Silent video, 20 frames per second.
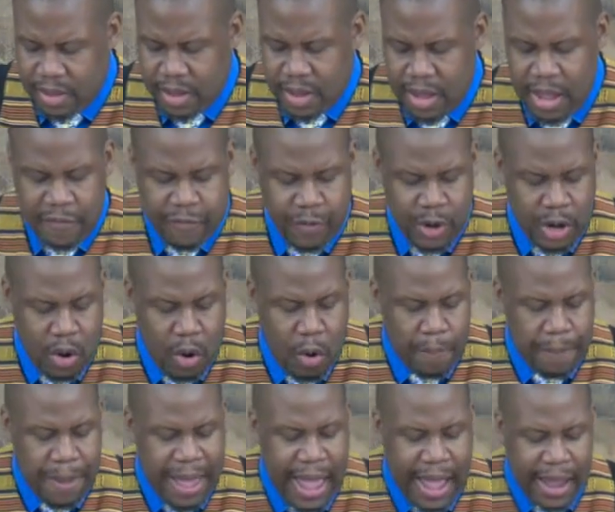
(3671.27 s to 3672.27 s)
If we go
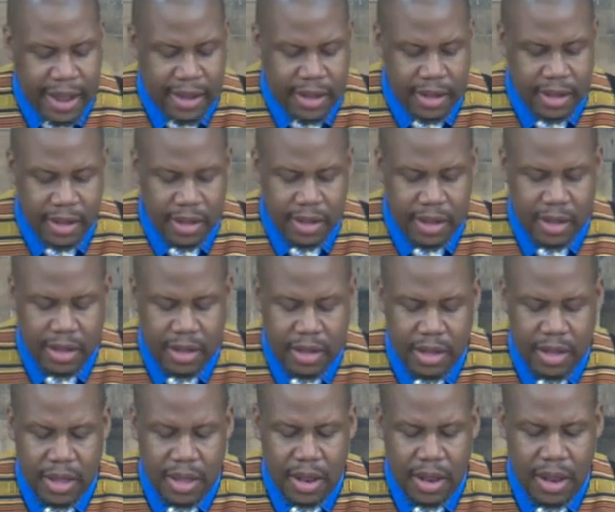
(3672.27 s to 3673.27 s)
back,
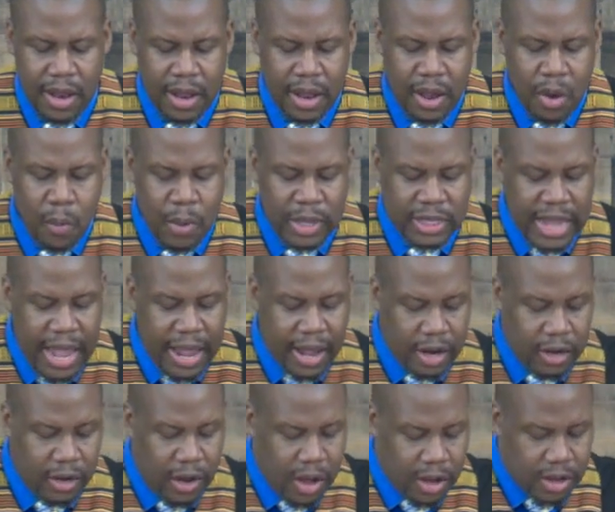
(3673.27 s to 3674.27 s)
we take a
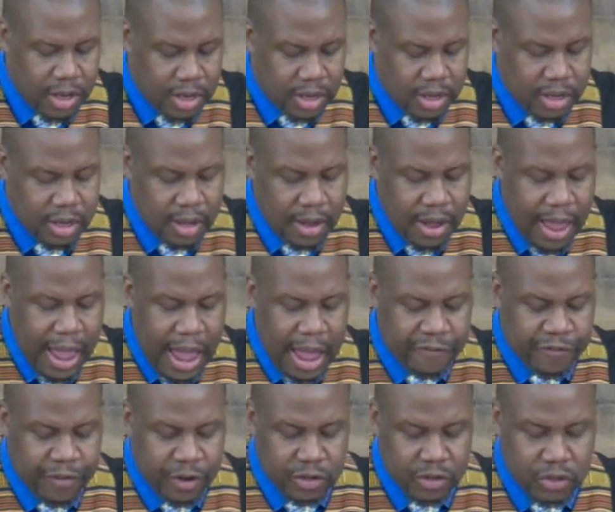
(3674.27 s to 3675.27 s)
look
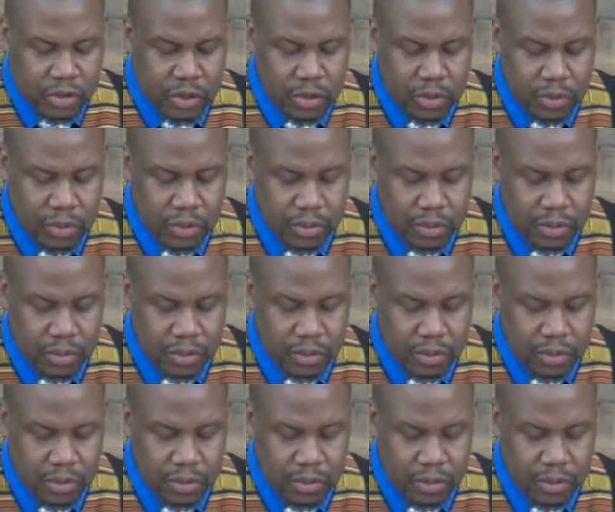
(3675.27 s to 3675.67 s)
at verse 2,